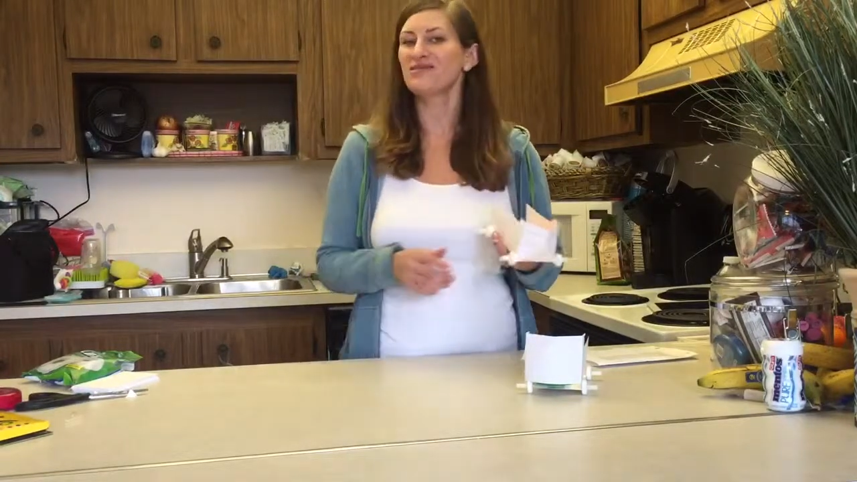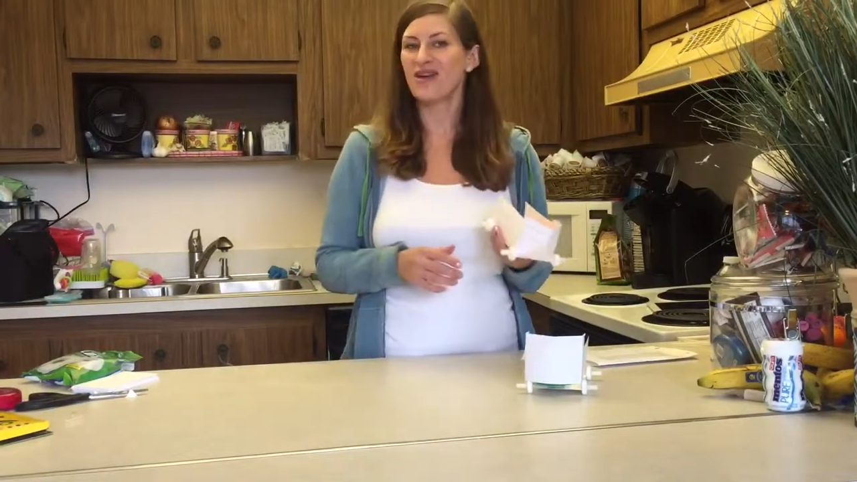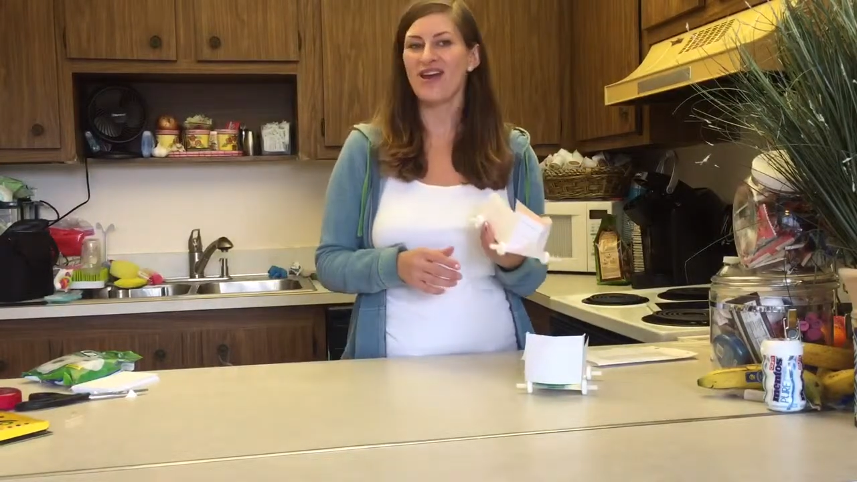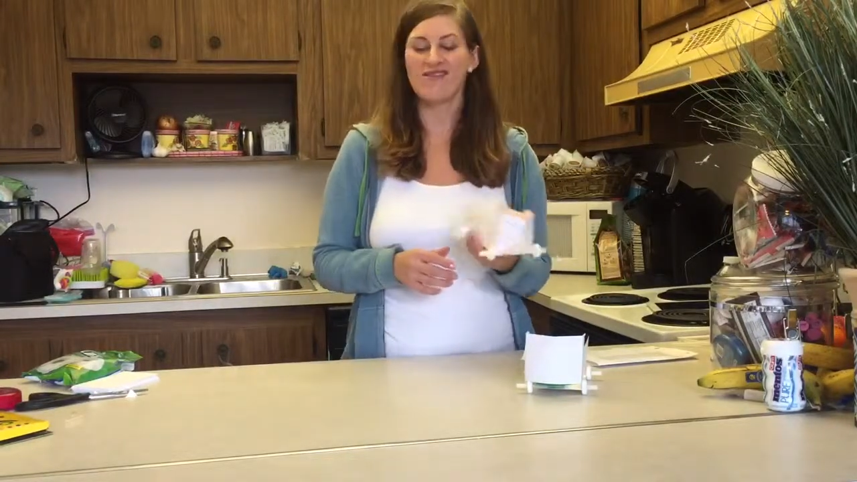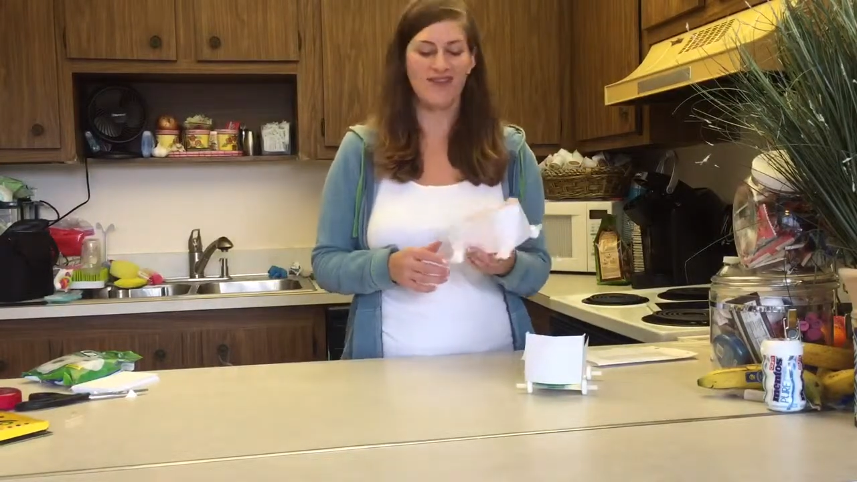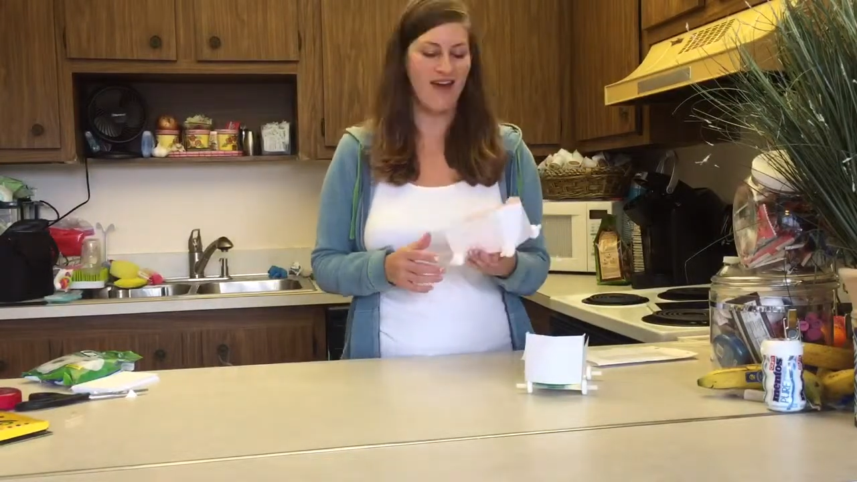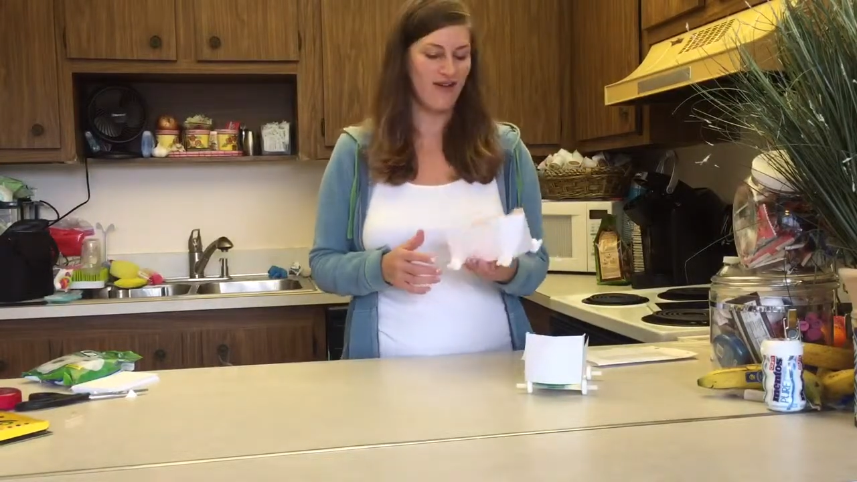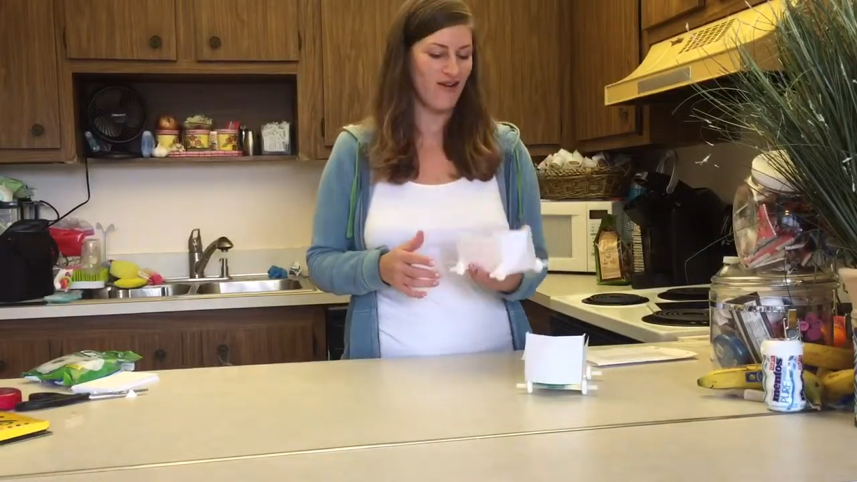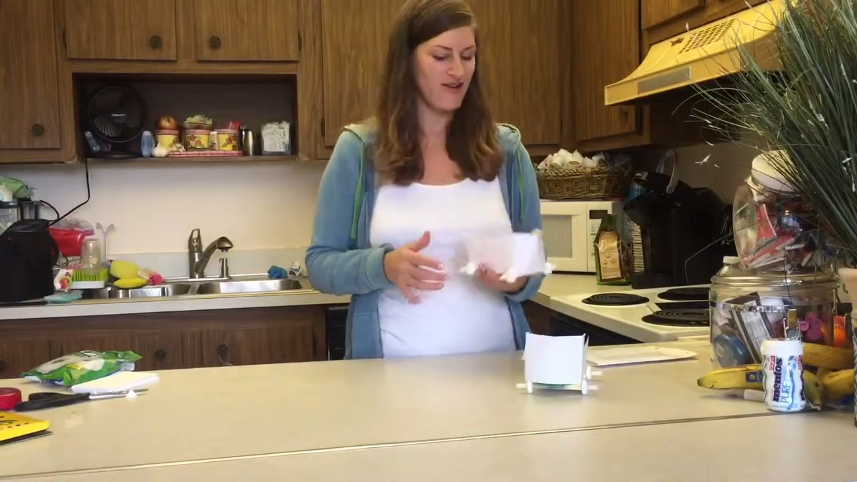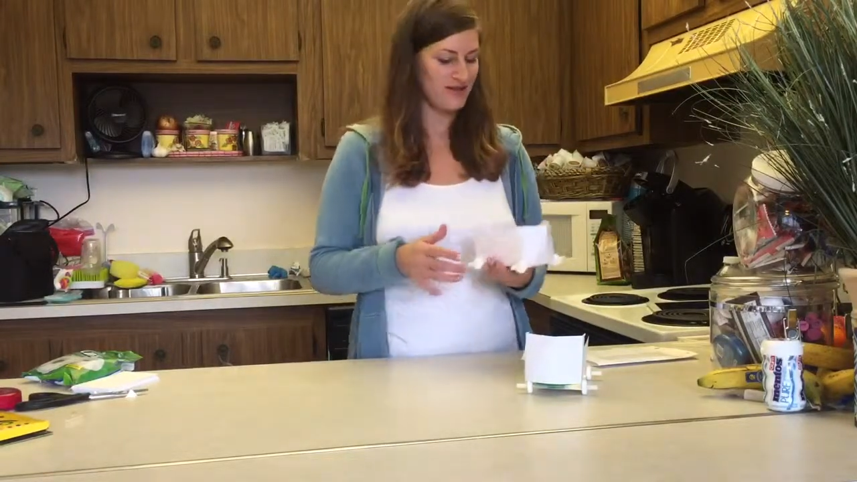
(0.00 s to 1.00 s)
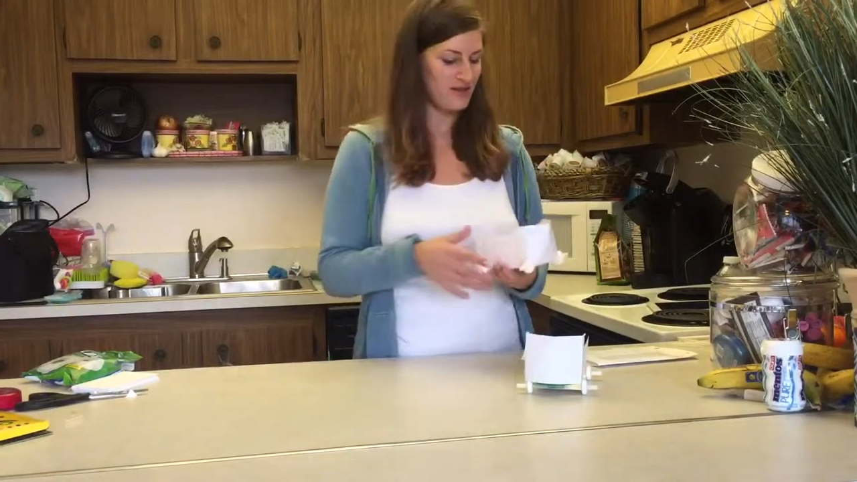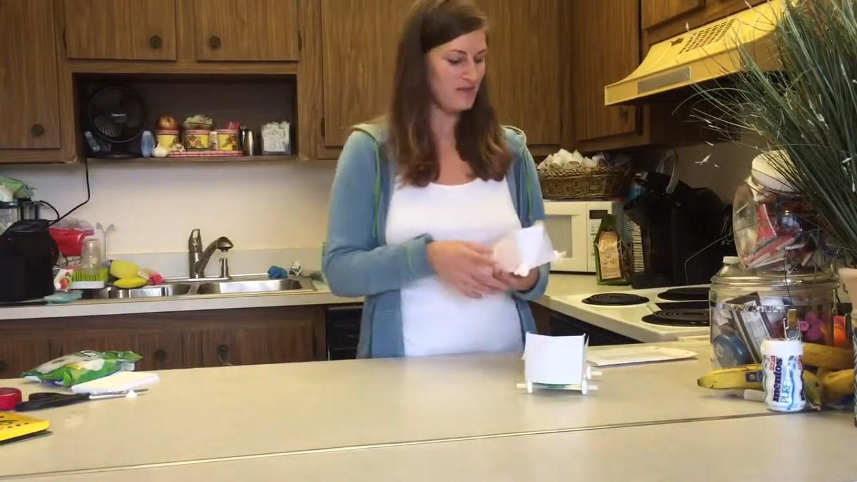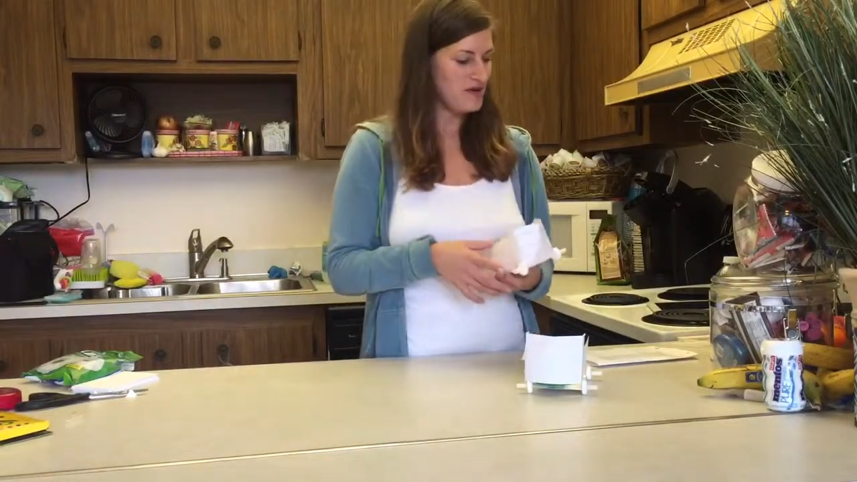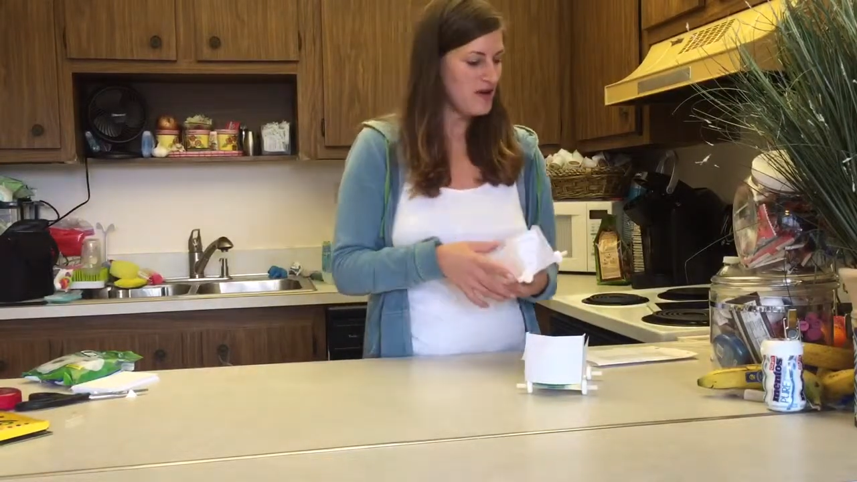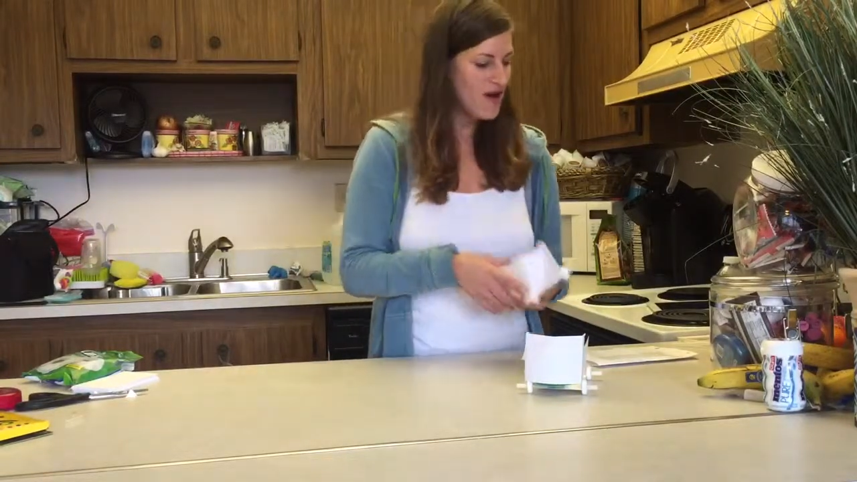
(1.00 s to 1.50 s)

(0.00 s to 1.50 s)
to make and awesome.